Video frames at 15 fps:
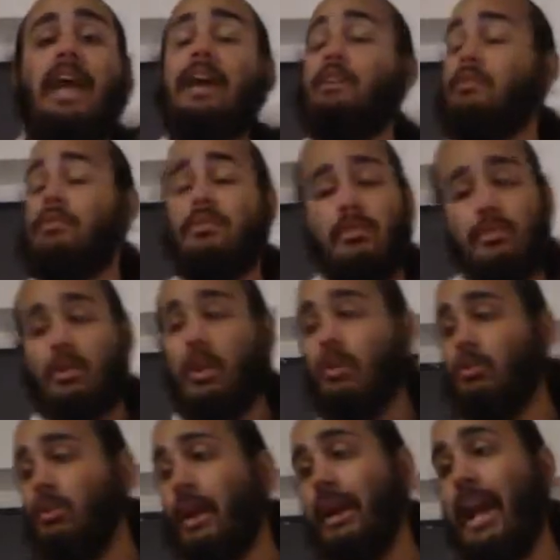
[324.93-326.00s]
And, you
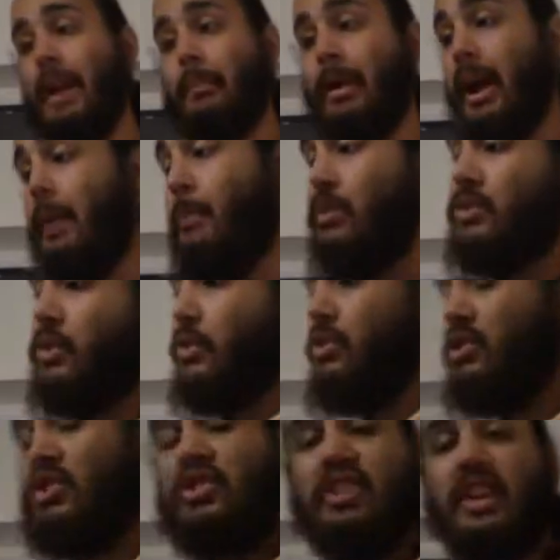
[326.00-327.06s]
know, and Abraham
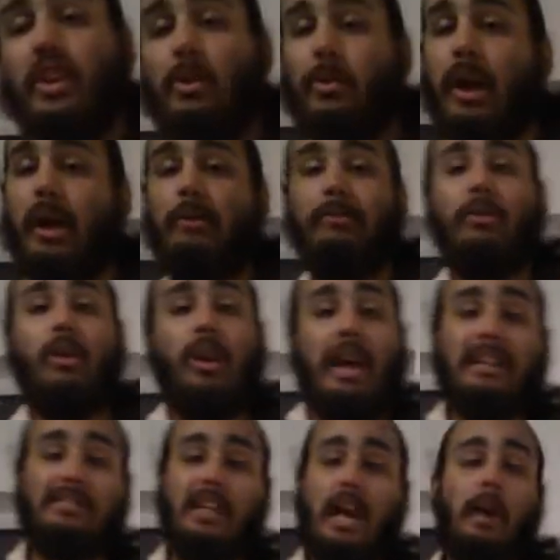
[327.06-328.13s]
wasn't sticking around for all
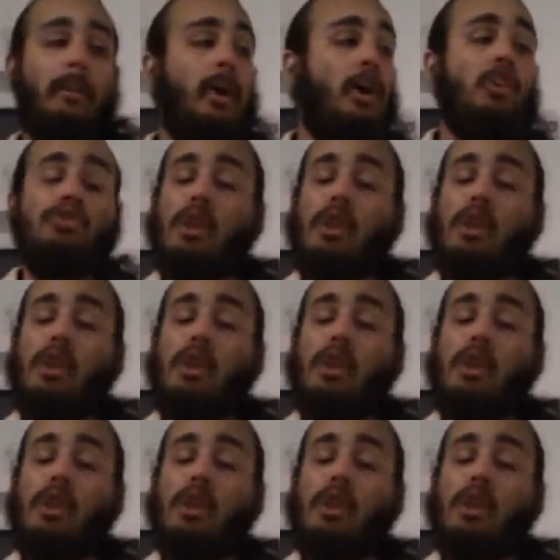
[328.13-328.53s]
that time